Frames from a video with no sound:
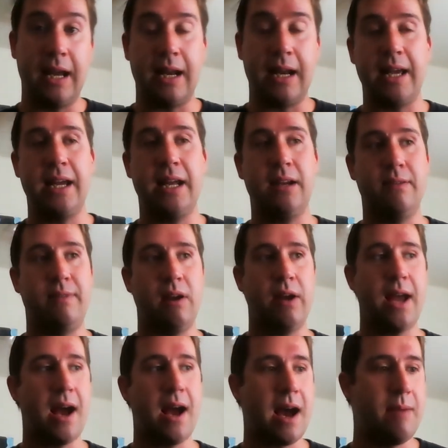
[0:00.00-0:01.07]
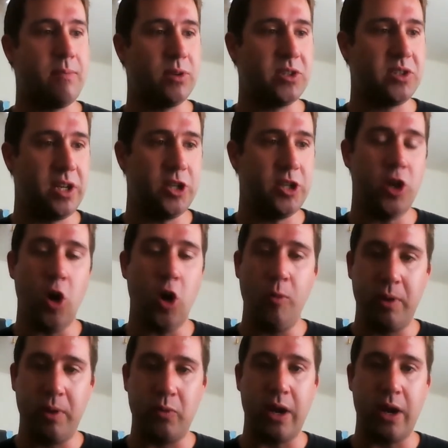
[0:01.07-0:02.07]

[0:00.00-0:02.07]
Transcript: and I get a very high percentage open